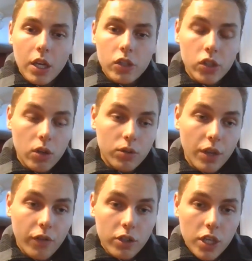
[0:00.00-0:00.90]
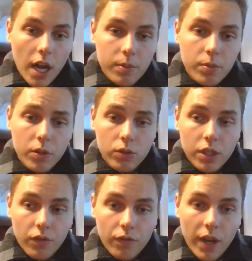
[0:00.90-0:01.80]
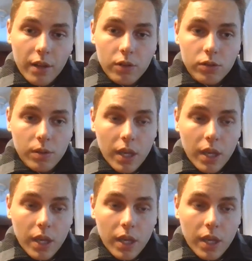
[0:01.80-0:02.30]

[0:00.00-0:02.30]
So different jobs produce different values,